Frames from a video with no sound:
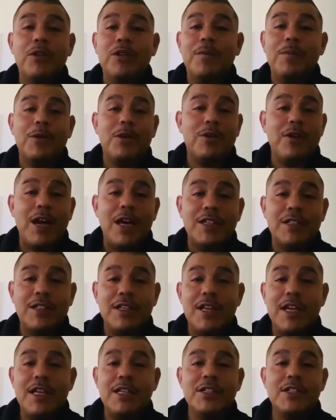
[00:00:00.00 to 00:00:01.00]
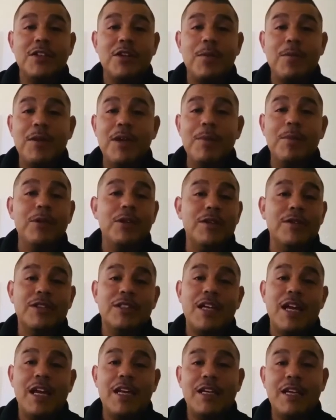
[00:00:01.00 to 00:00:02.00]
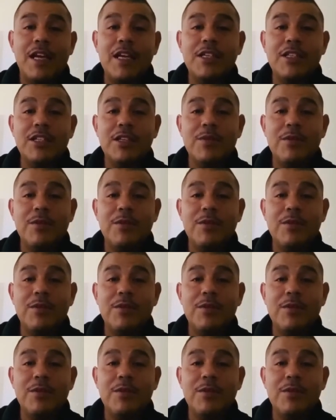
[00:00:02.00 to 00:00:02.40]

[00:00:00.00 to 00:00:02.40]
of procrastination or people of stagnation